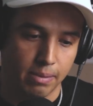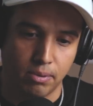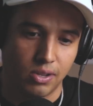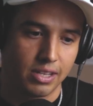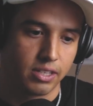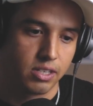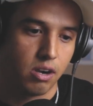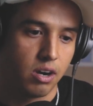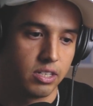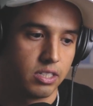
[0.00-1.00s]
they pull out the
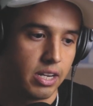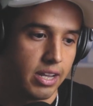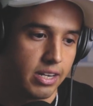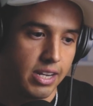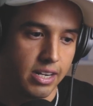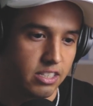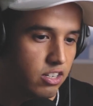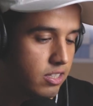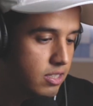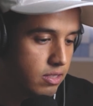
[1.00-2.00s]
guitar and Keenan
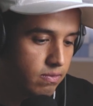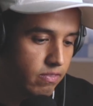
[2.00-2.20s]
starts